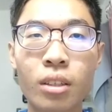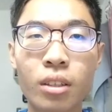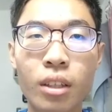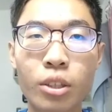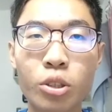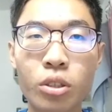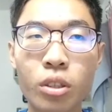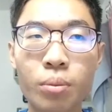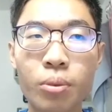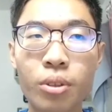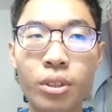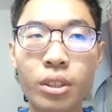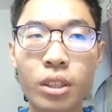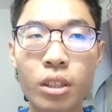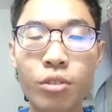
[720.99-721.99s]
National
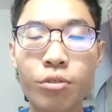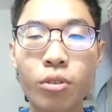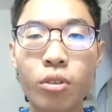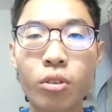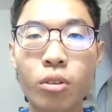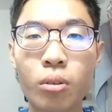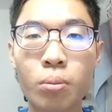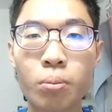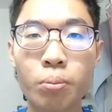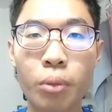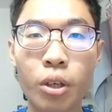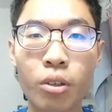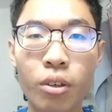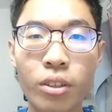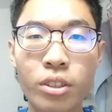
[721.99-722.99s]
Policy for
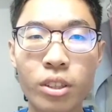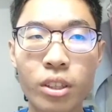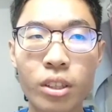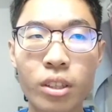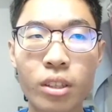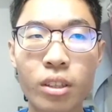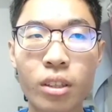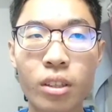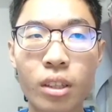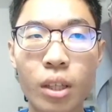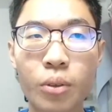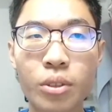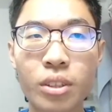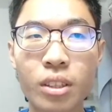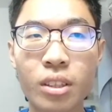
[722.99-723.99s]
Biological
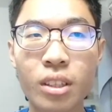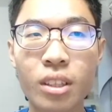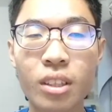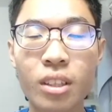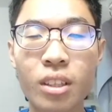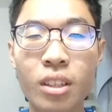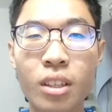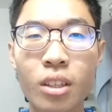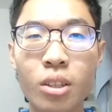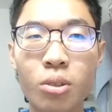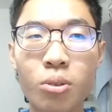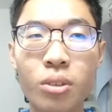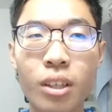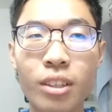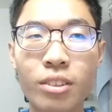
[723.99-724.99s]
Diversity
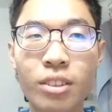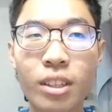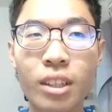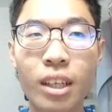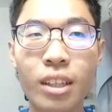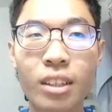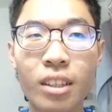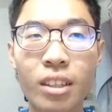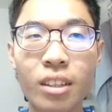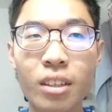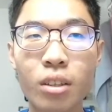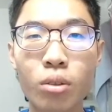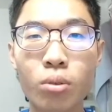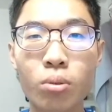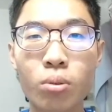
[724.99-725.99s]
2019
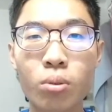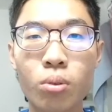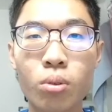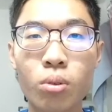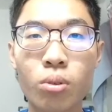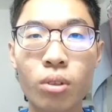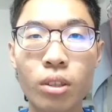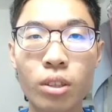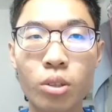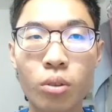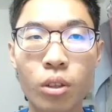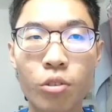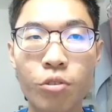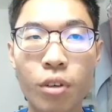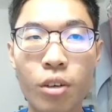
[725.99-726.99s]
to
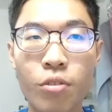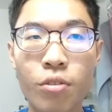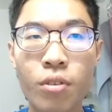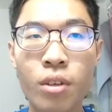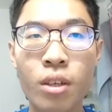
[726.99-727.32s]
2025,